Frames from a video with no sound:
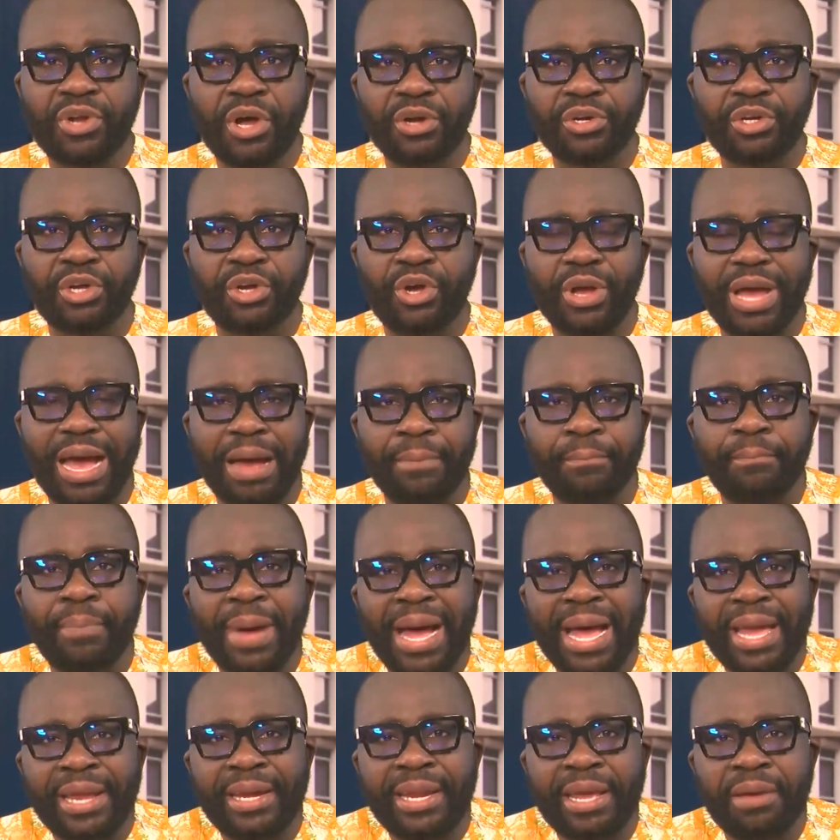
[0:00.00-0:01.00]
not
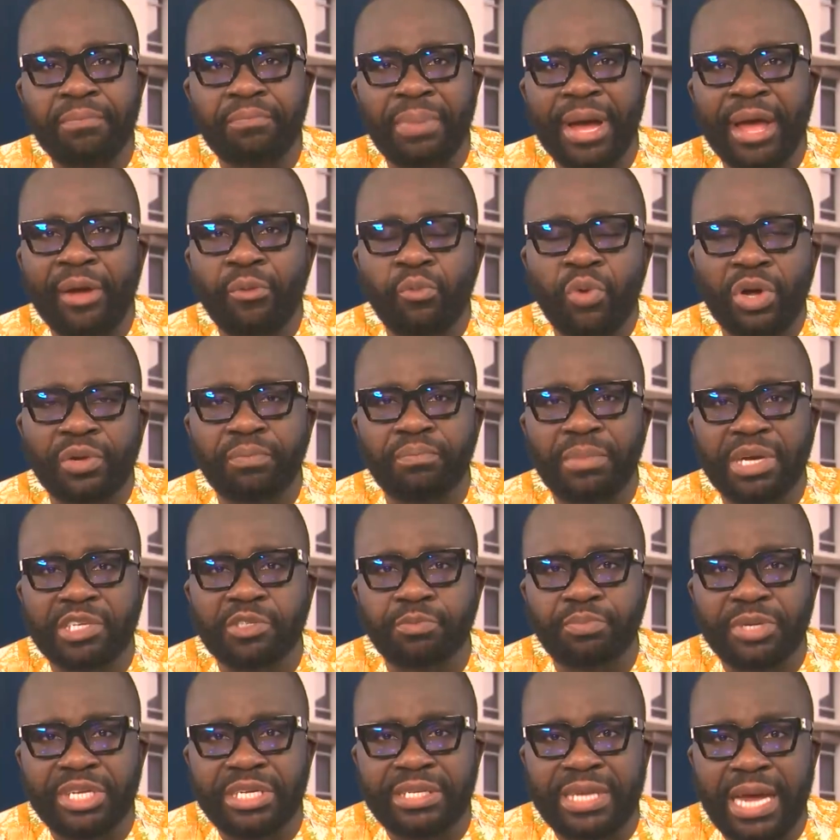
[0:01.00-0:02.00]
abiding by what
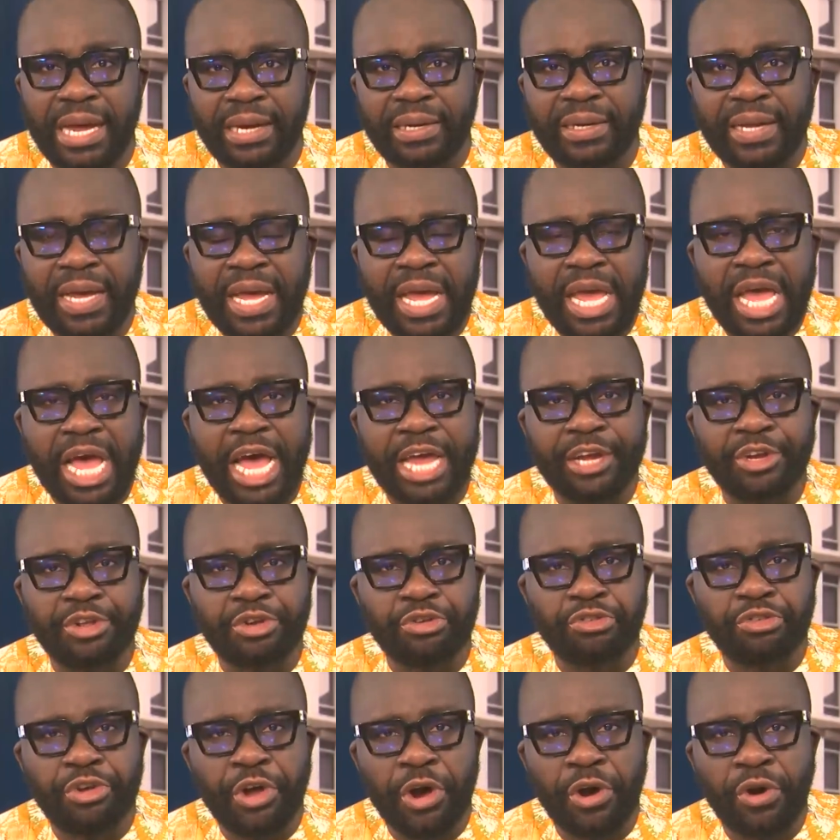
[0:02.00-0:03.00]
must be done and
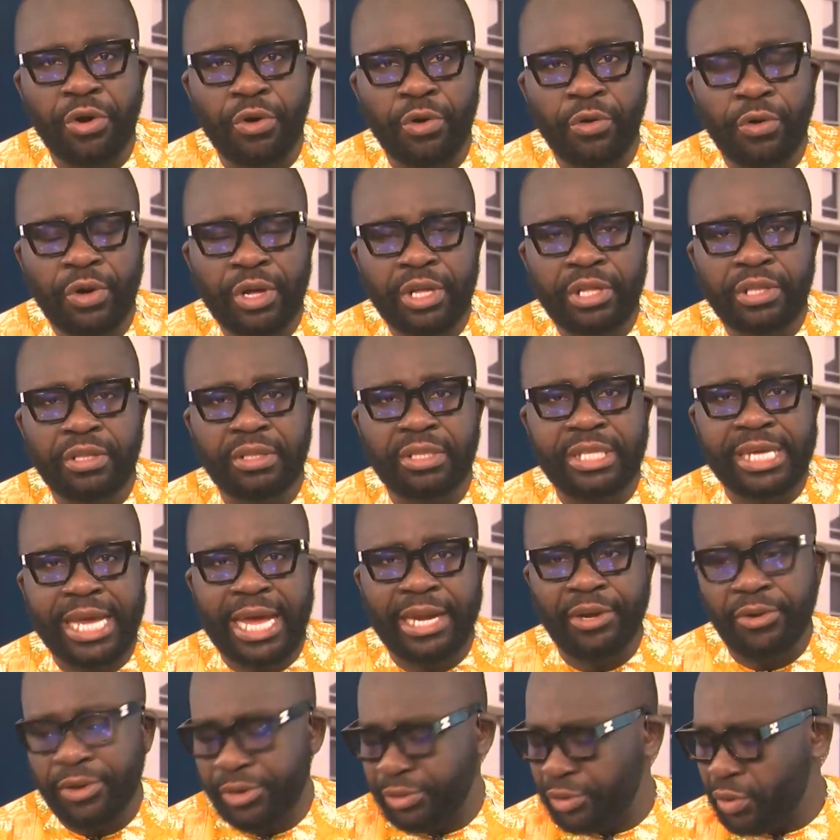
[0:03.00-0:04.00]
you know they
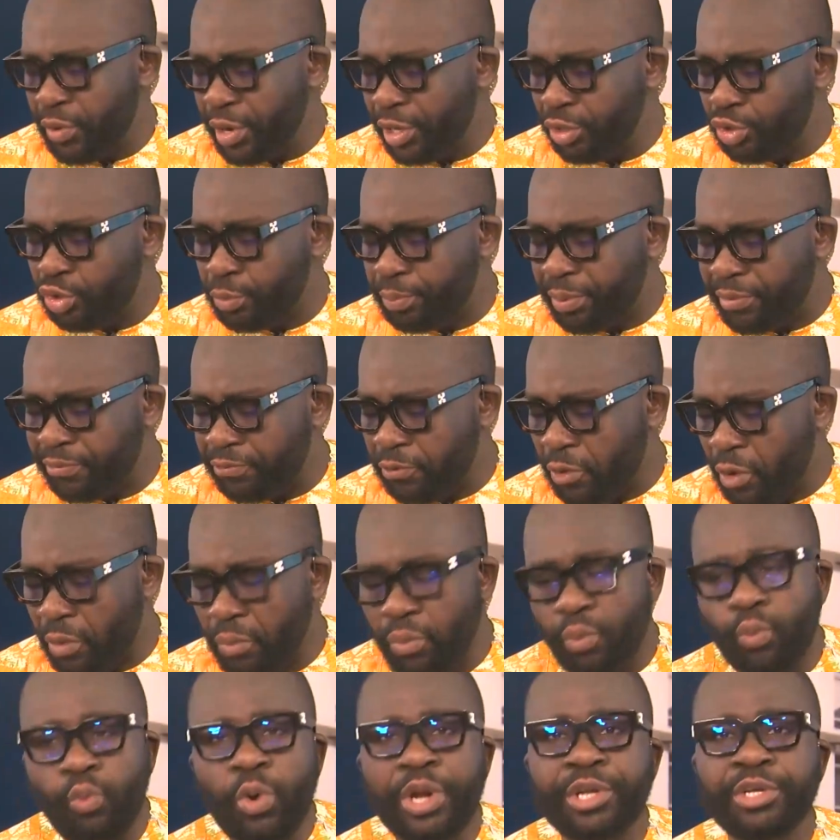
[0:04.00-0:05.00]
are not going to
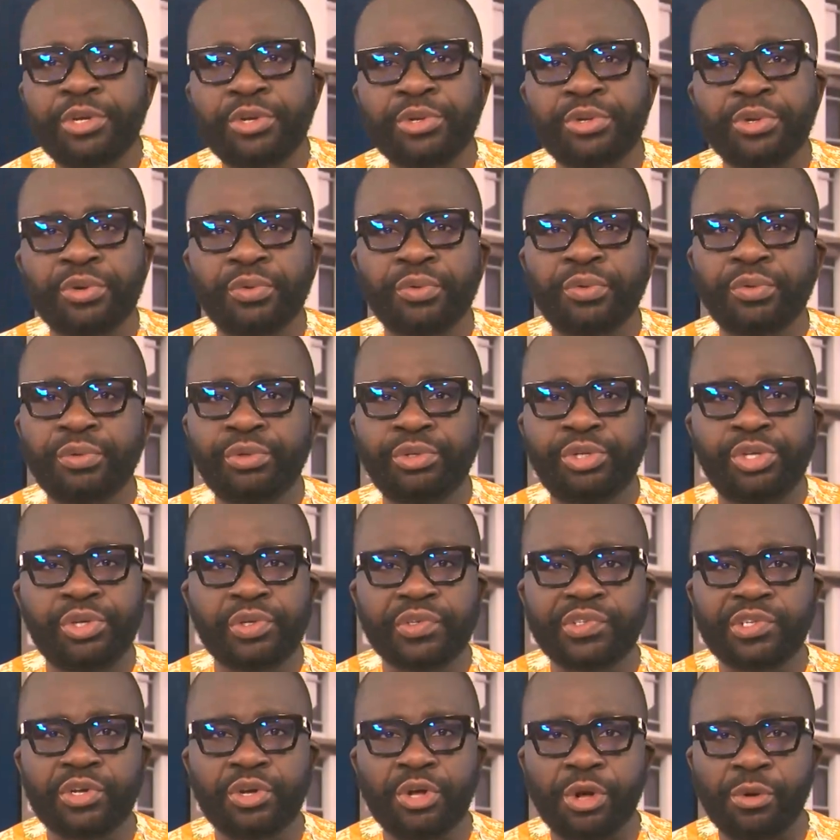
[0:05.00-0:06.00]
perform, what do you do? Do
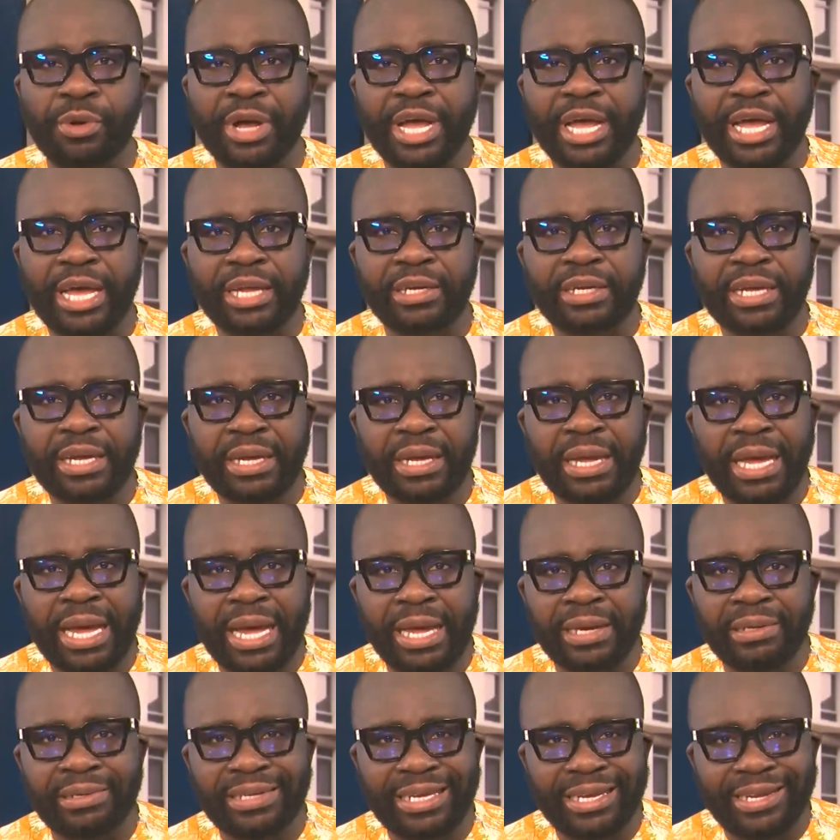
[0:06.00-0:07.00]
you still go ahead
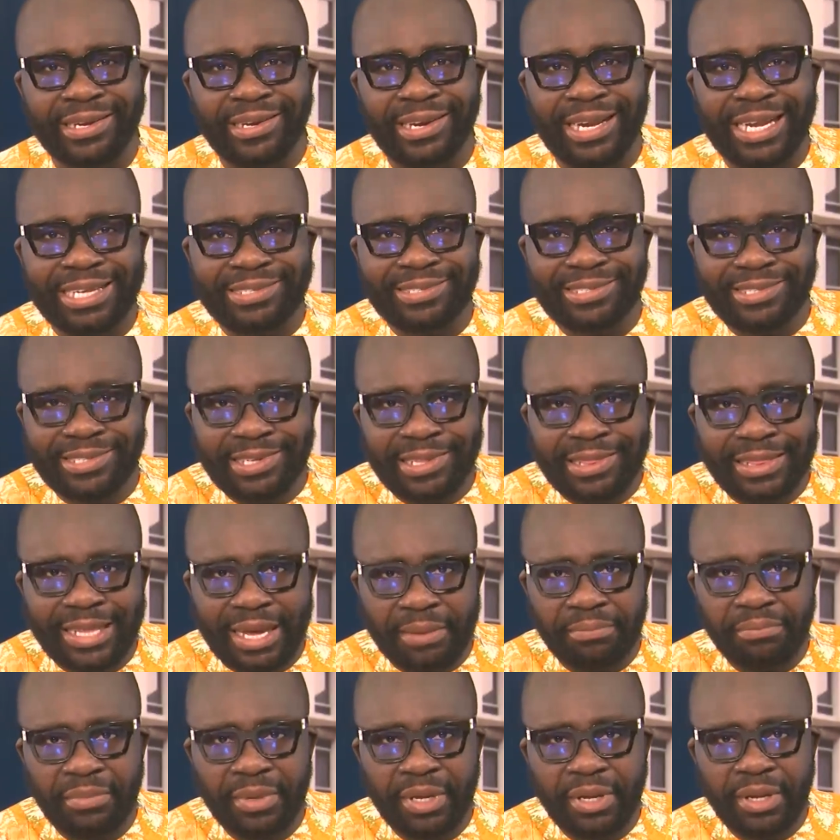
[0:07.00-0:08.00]
and enlist
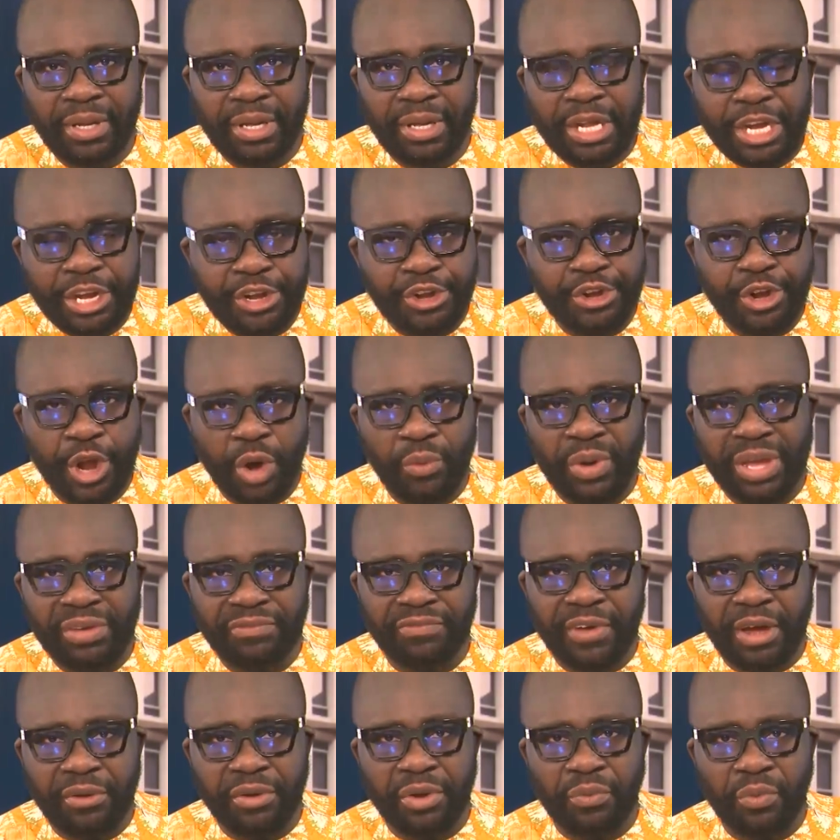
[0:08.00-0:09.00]
them,
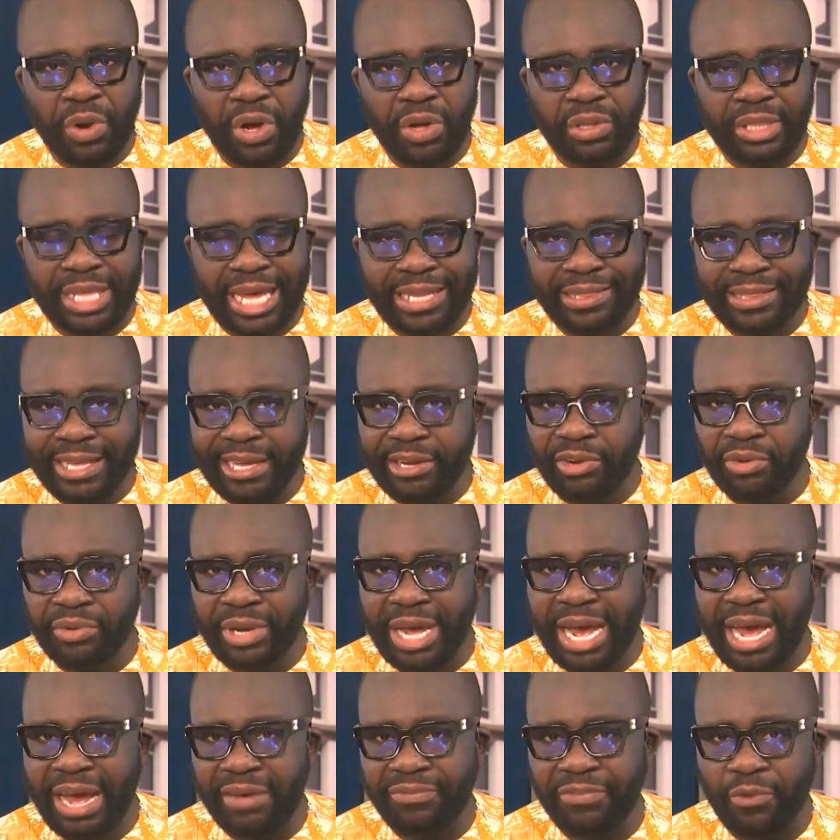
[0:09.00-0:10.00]
knowing very well that they don't
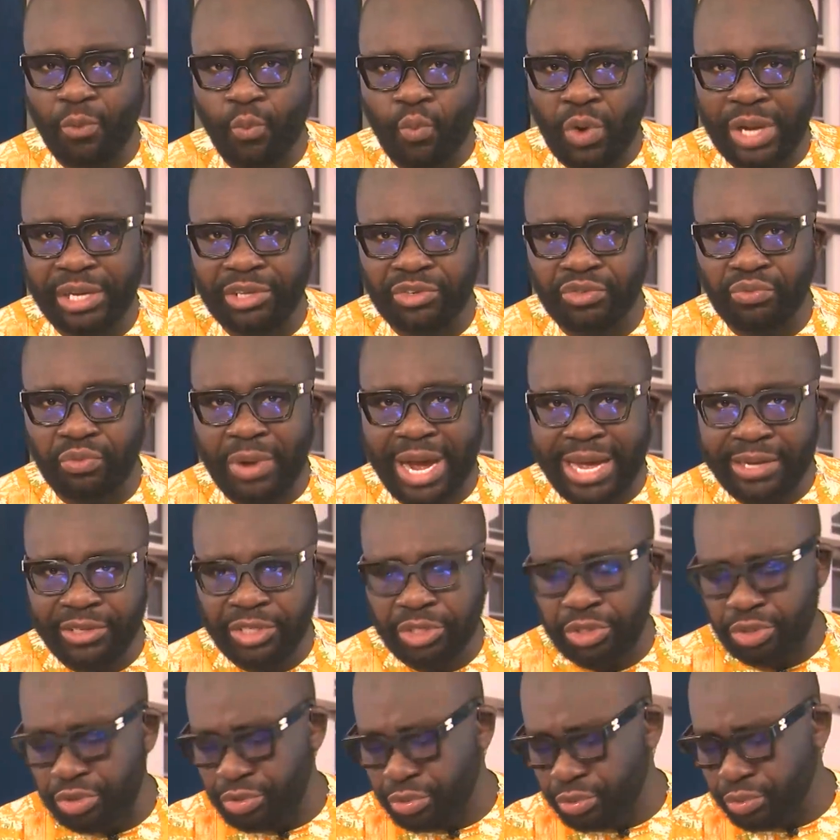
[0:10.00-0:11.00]
have what is right
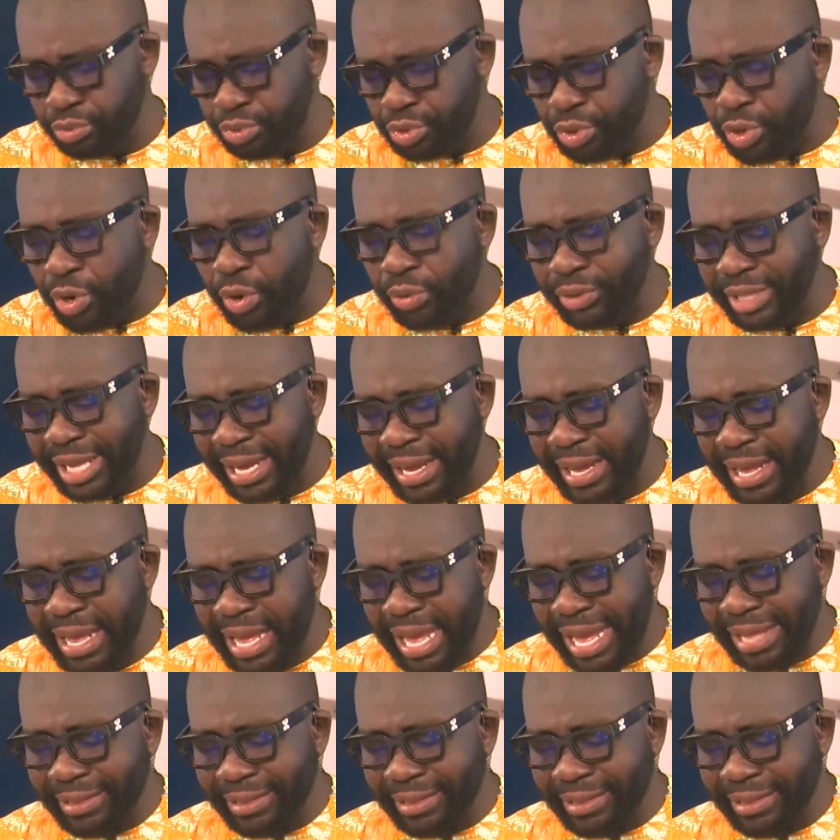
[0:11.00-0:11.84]
to, to go there?